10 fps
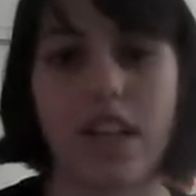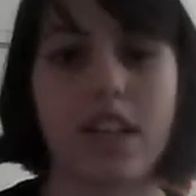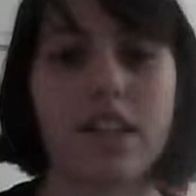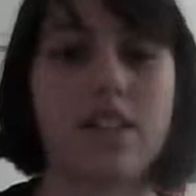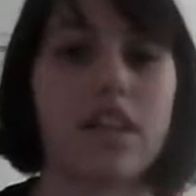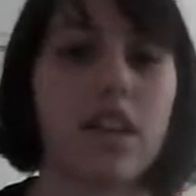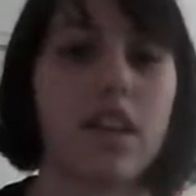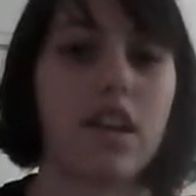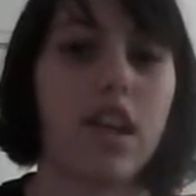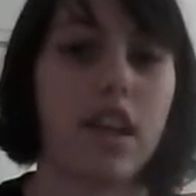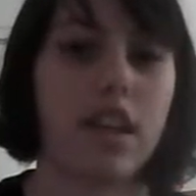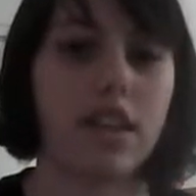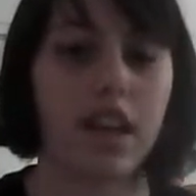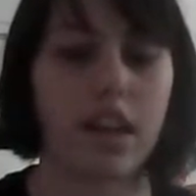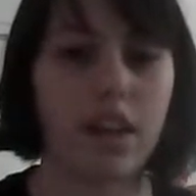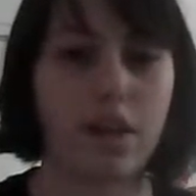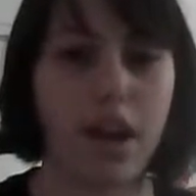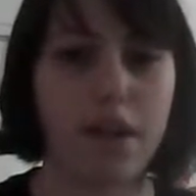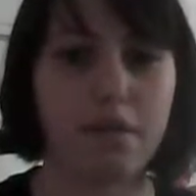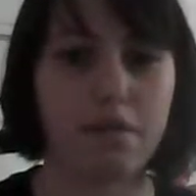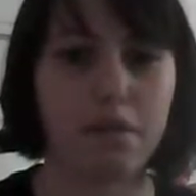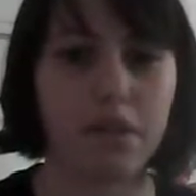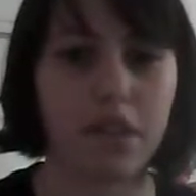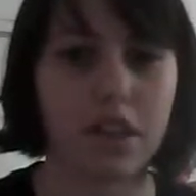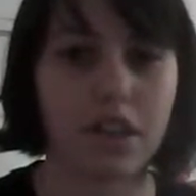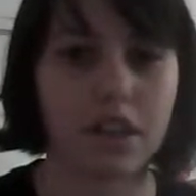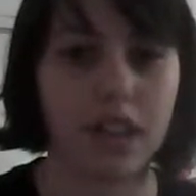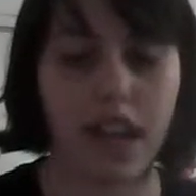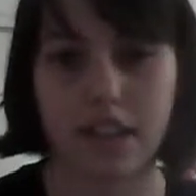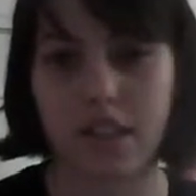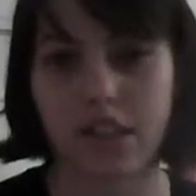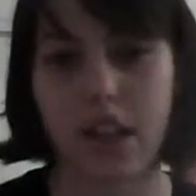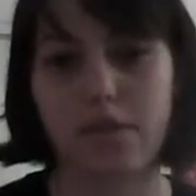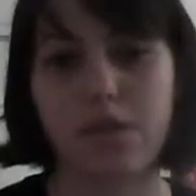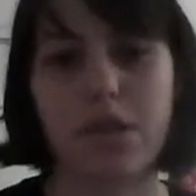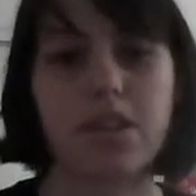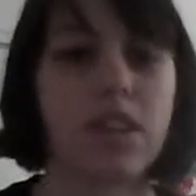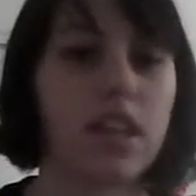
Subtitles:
States, and you have the canton governments,